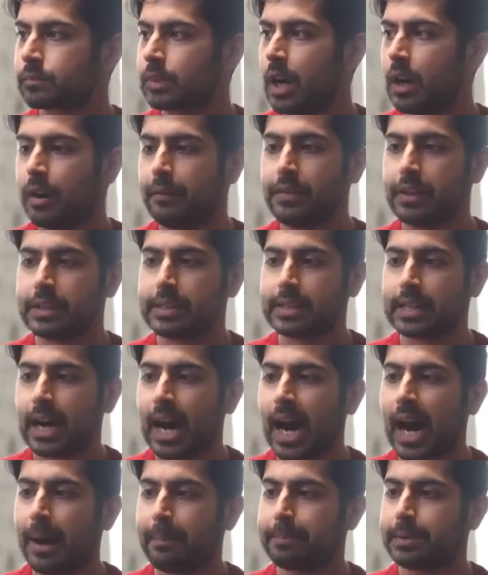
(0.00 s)
of the
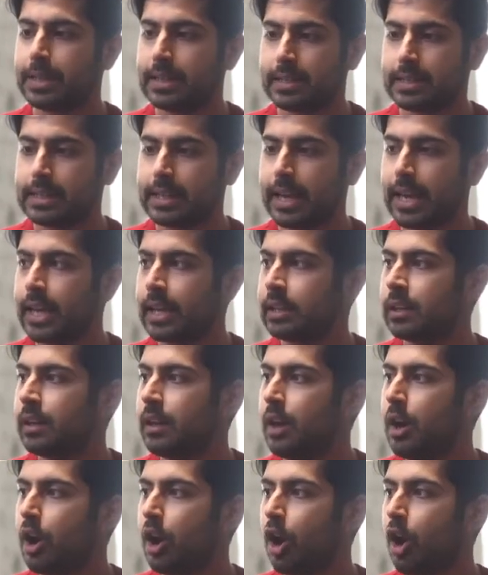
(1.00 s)
top 10
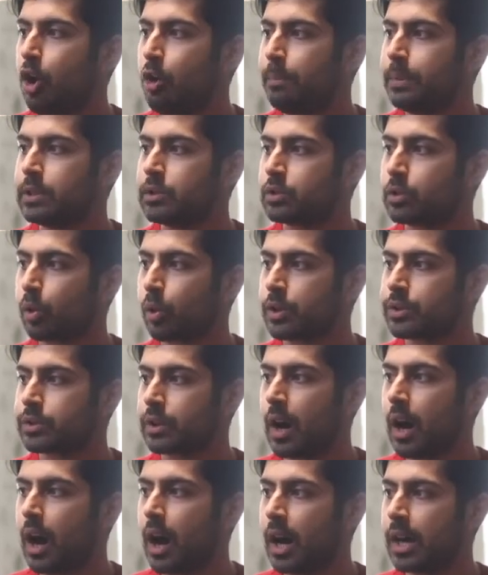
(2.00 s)
open source
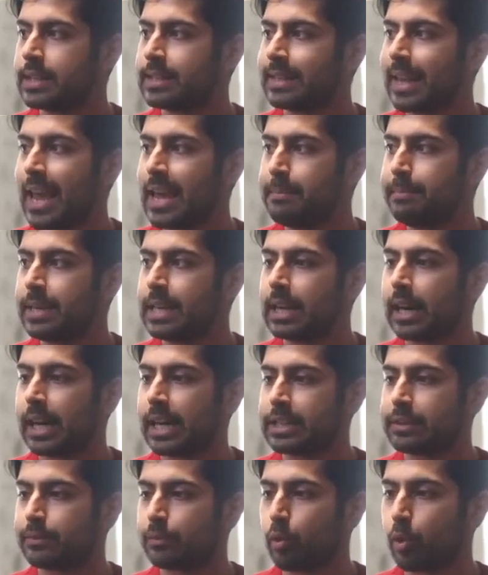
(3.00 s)
odds
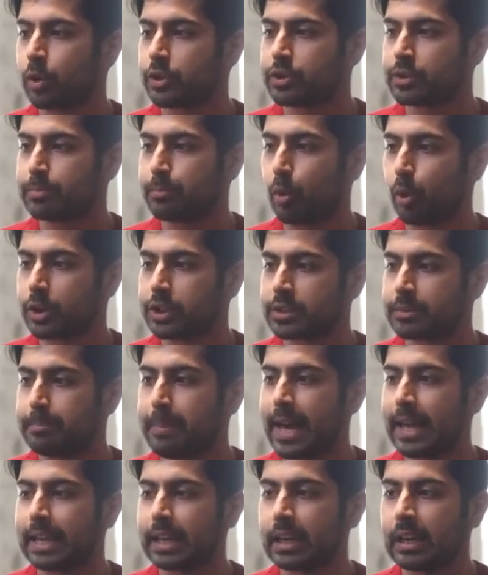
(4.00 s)
APIs for sports
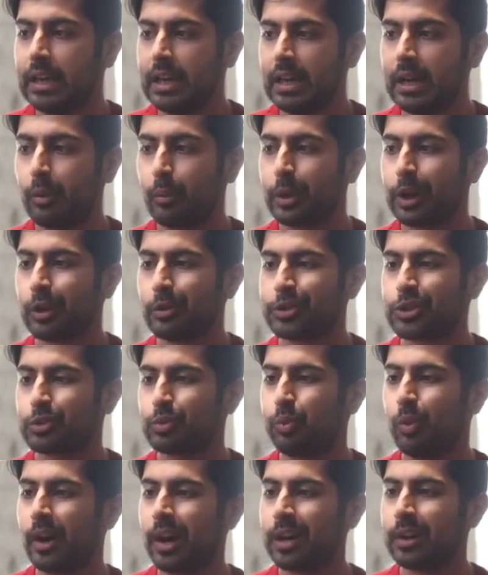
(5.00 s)
betting. We don't just
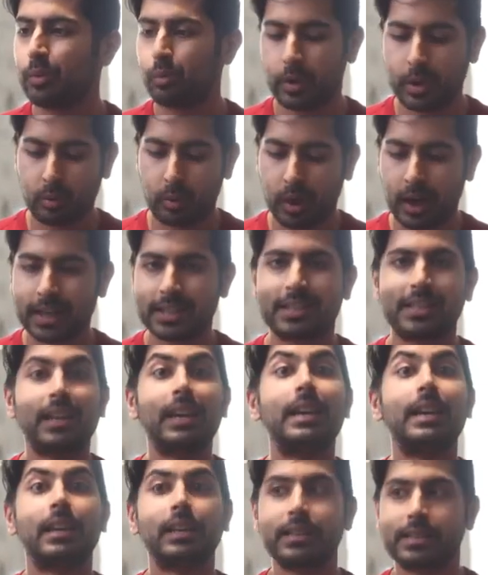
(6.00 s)
one, we want
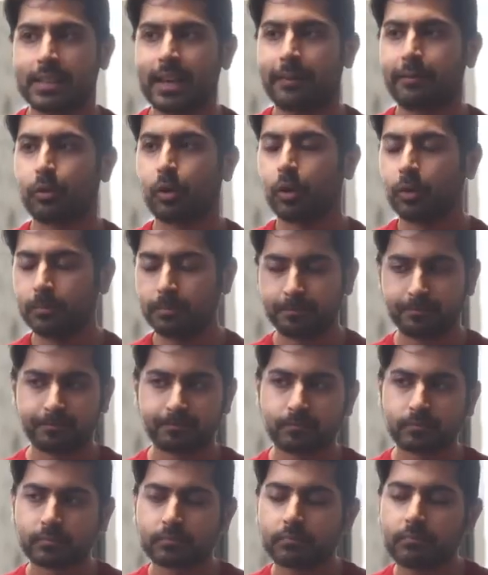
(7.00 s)
several.
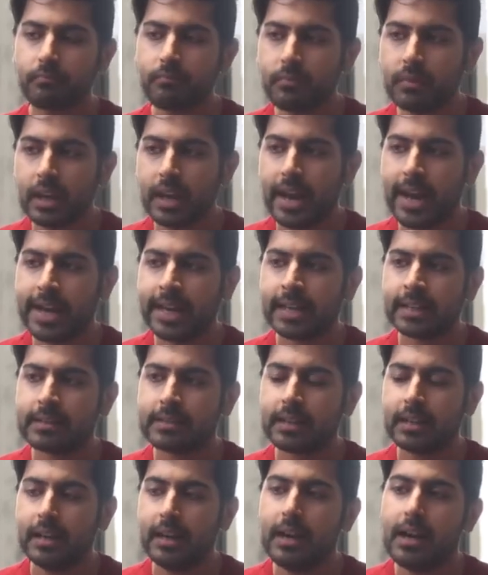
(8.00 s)
And